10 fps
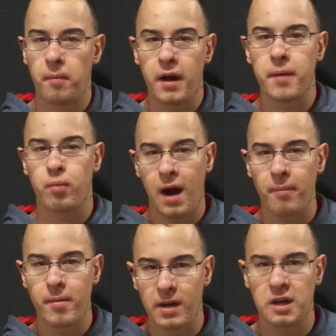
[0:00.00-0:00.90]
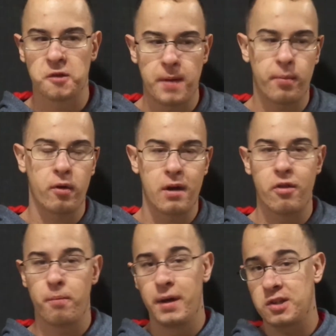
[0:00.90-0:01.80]
of money, probably because people are
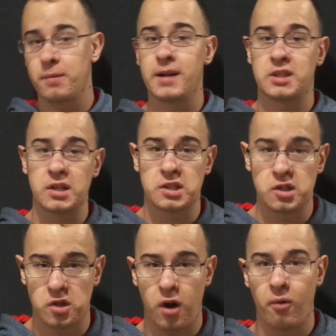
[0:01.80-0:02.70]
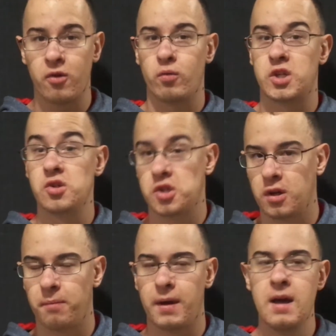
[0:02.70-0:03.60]
either pissed about Disney Star Wars, which you
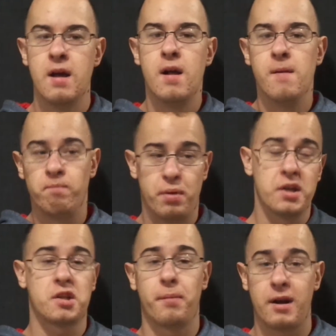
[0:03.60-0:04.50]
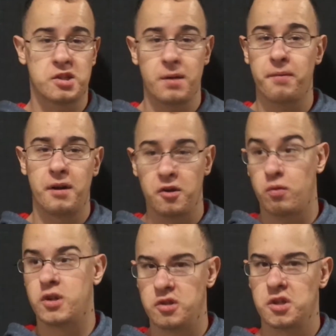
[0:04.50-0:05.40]
shouldn't be, pissed about something else,
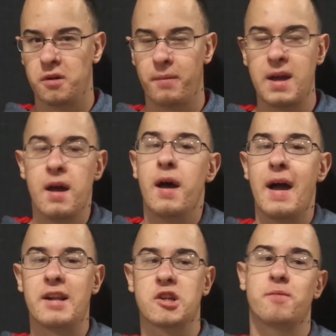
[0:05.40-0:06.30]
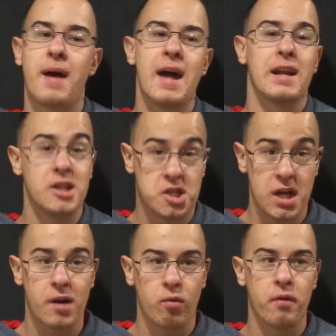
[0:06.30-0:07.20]
which you shouldn't be, and just mad in
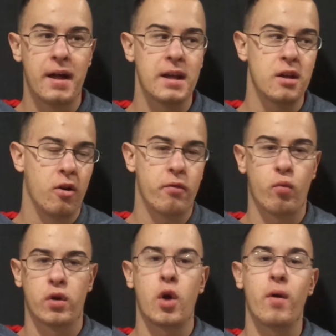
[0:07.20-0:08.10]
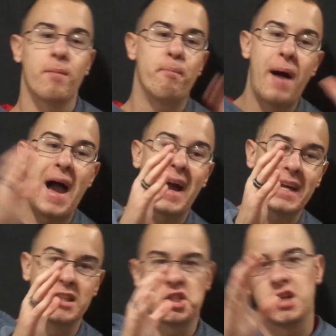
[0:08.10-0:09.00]
general that, you know, we're going back
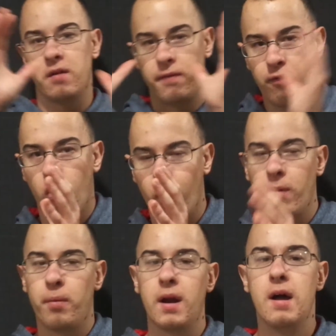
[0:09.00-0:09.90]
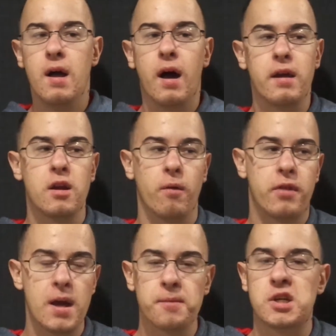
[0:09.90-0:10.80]
instead of forward. But you know,
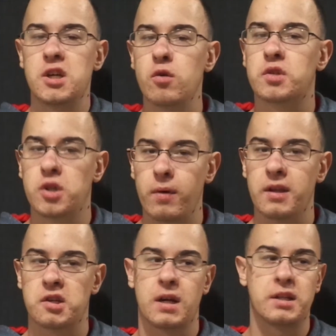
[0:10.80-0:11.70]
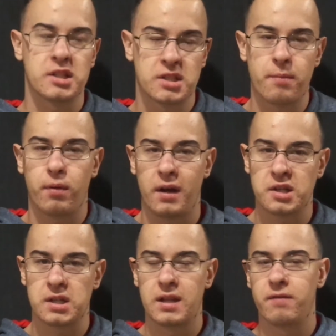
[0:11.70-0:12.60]
the MCU is doing this on Disney
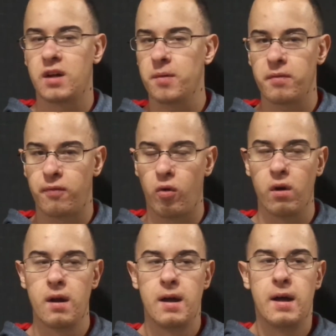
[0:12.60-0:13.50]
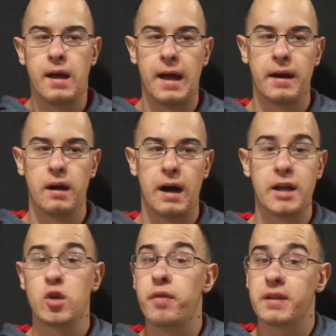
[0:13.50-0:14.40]
Plus, and they've done it before. And uh, I
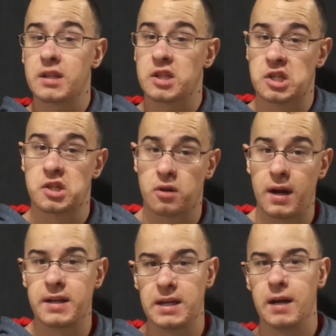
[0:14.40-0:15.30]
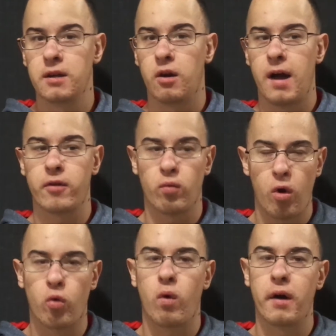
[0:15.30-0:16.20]
do think that this is a good idea. You know, having
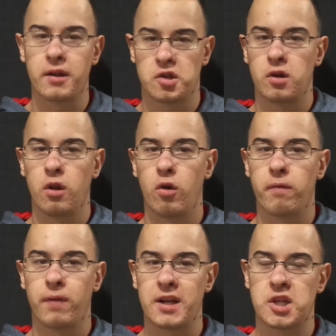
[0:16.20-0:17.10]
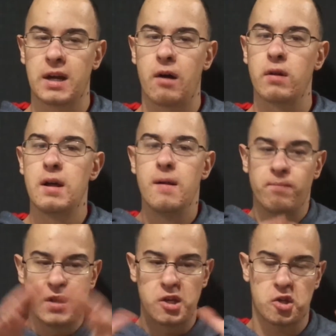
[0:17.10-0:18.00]
Rogue One and Solo, fleshing out
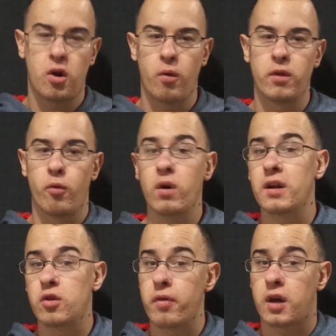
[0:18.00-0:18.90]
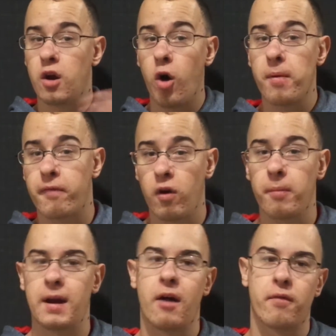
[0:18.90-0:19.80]
the Star. They were going to do the Kenobi film,
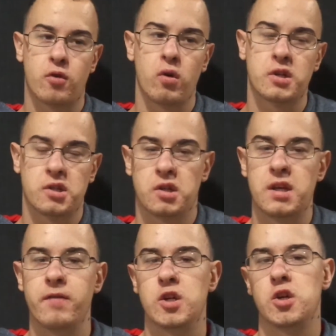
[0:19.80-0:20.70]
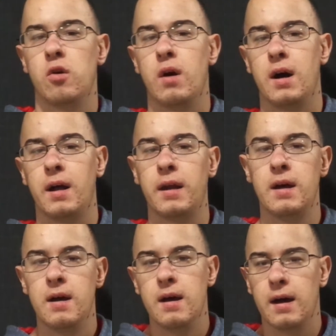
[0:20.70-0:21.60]
but now, of course, it's a TV show on
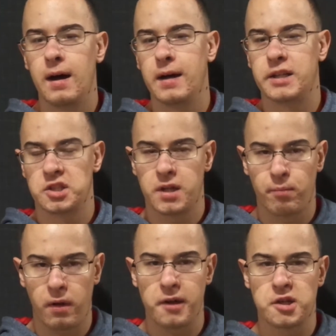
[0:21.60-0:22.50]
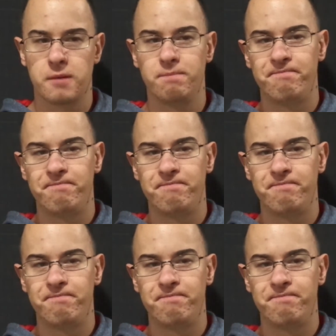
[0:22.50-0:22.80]
uh, Disney Plus.